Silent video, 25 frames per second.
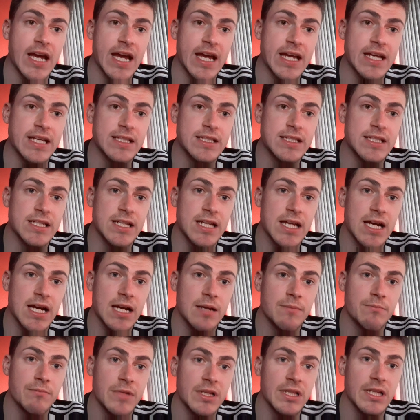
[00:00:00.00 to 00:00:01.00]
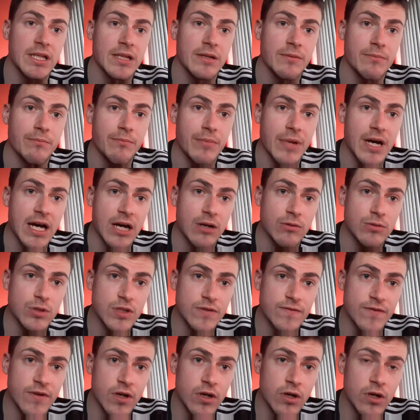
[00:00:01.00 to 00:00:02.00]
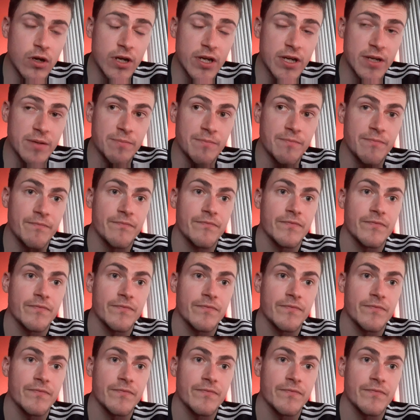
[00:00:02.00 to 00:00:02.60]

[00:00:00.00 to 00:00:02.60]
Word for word: £89 million for him.